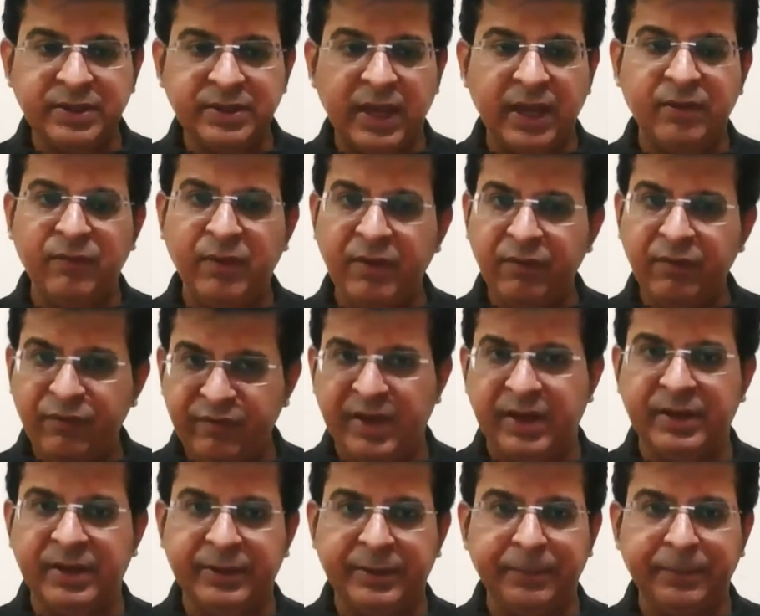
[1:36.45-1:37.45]
And we
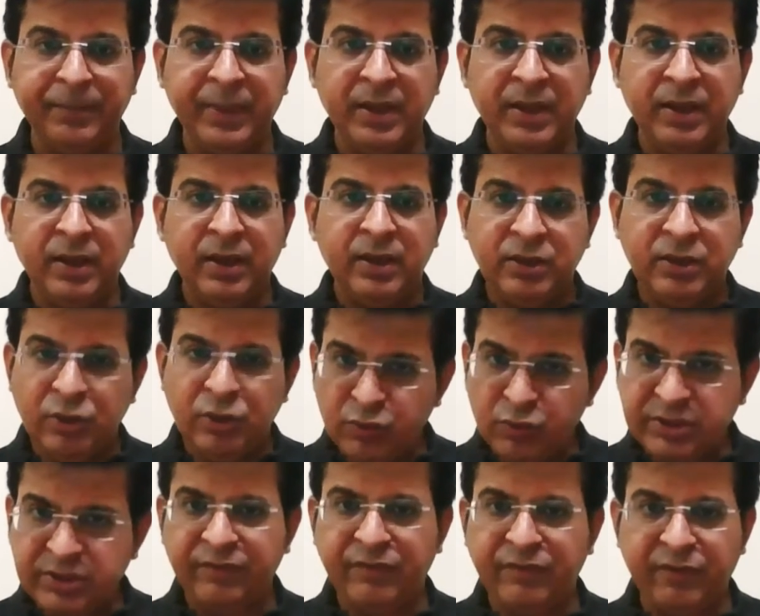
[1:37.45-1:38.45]
felt
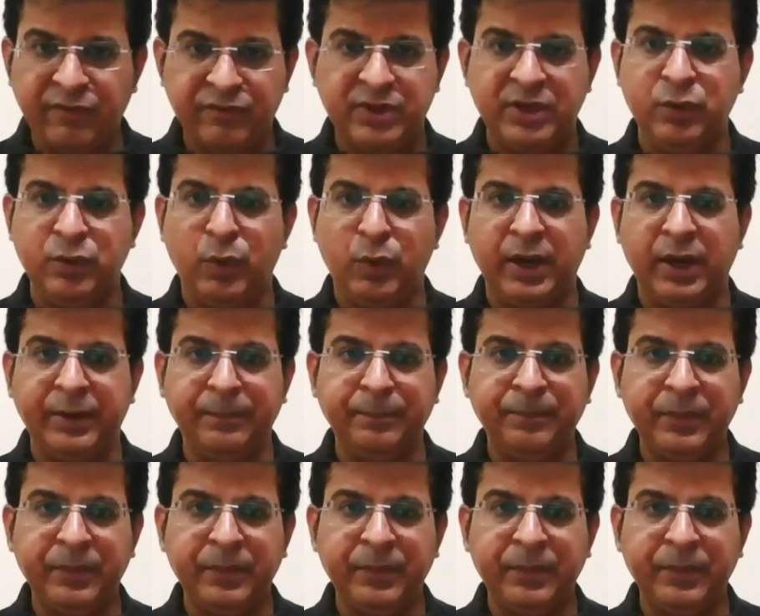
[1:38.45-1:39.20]
UC51